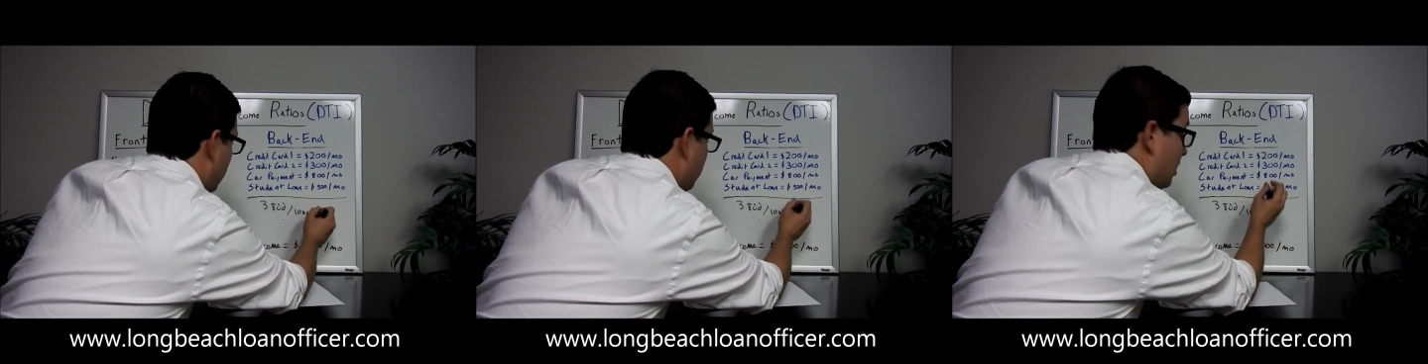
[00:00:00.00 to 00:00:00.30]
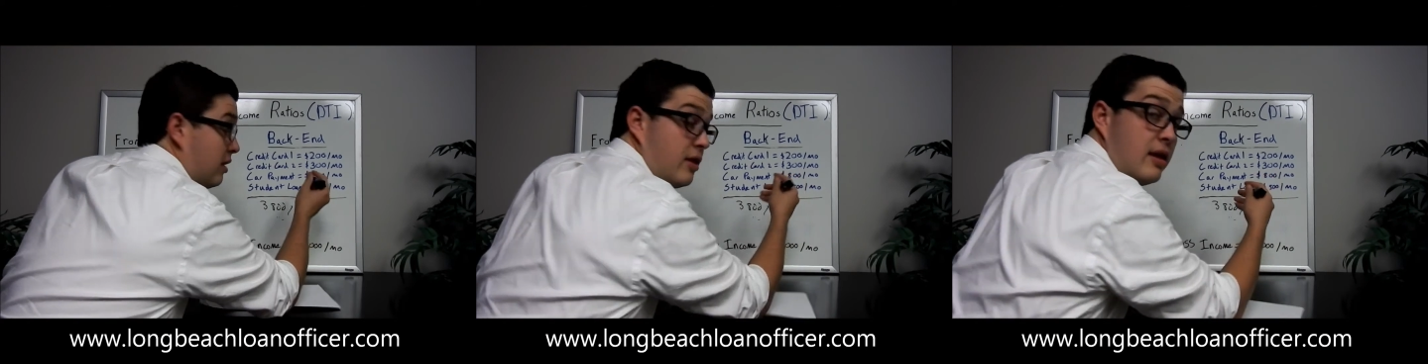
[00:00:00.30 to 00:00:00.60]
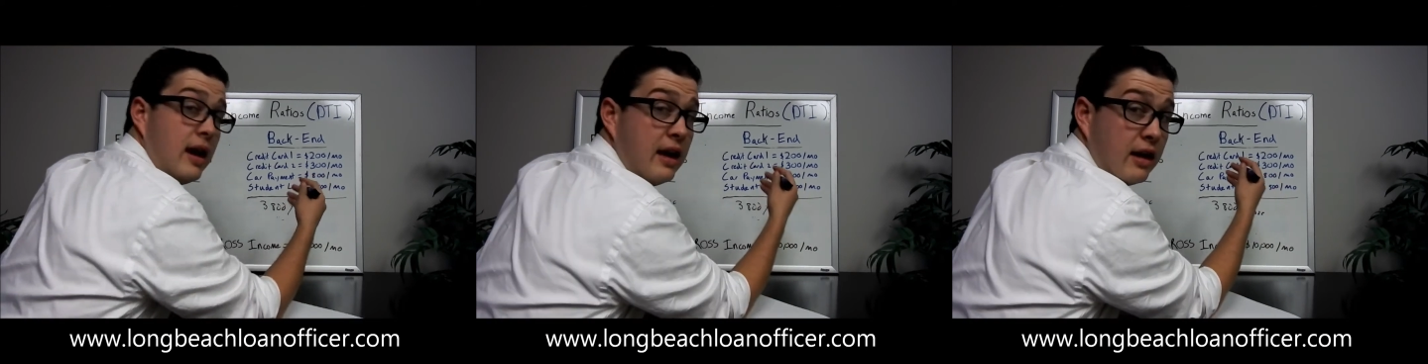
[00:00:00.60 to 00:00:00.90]
per
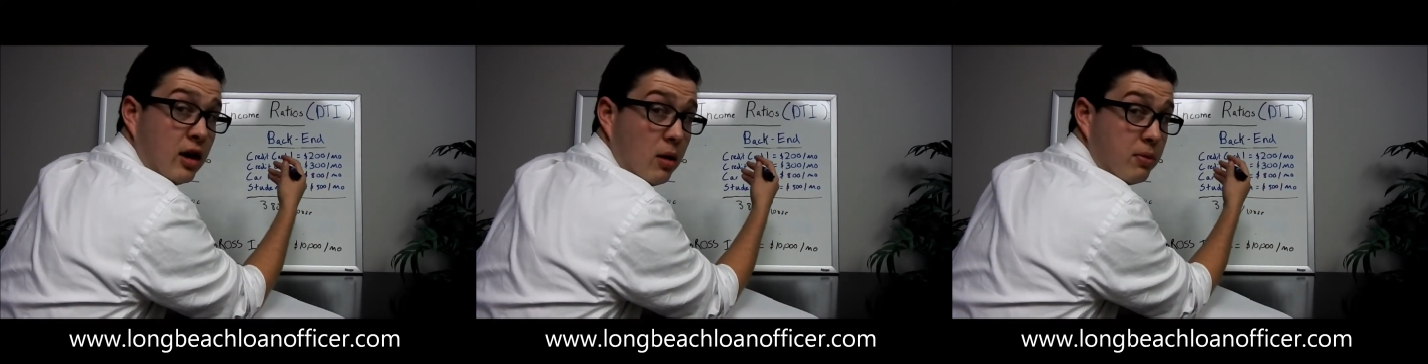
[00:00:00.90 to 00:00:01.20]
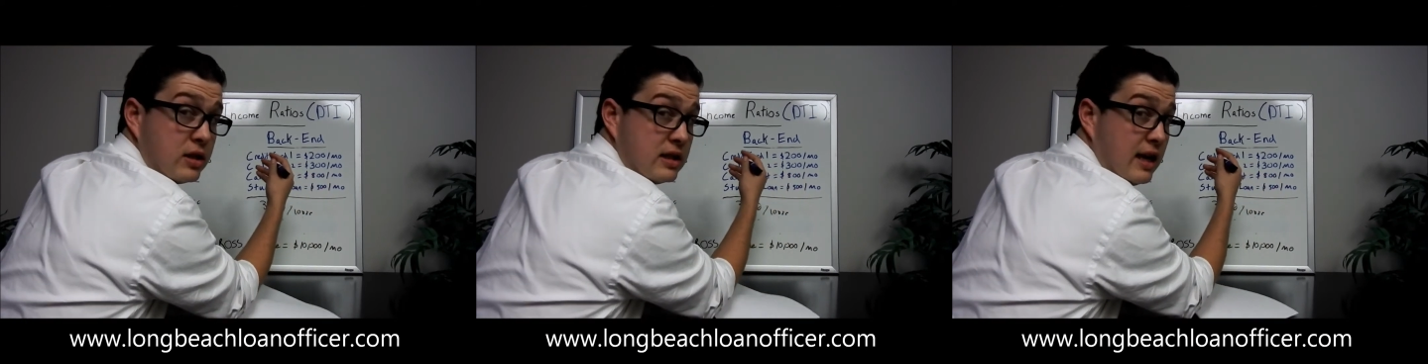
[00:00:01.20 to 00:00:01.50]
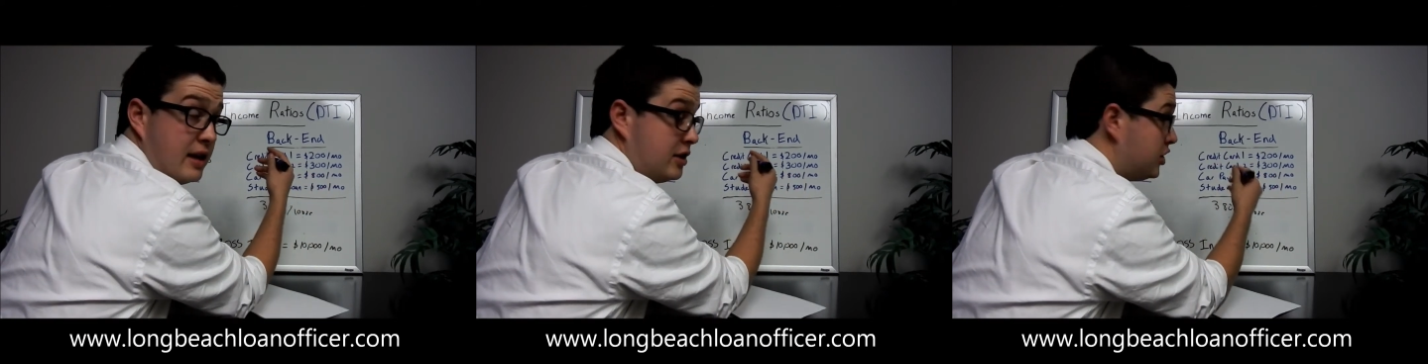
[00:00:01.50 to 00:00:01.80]
month and get our
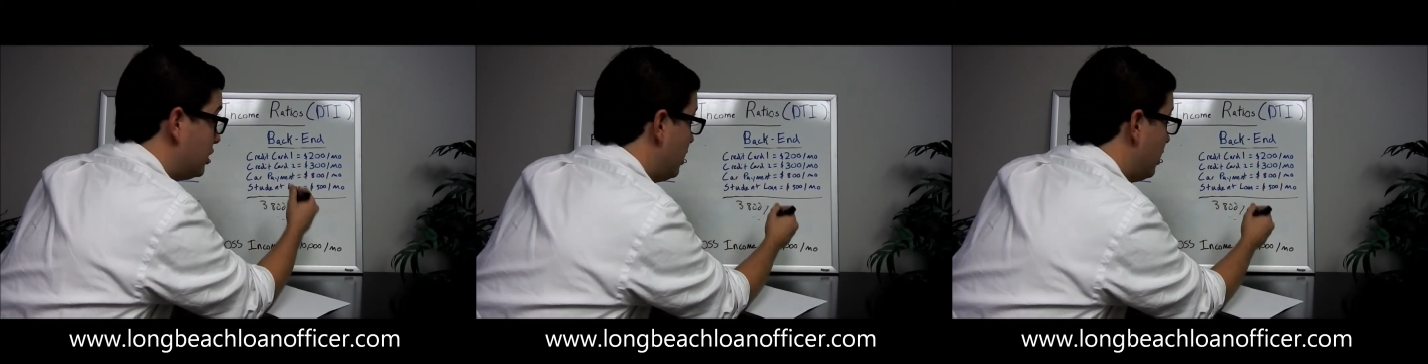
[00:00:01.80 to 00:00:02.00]
percentage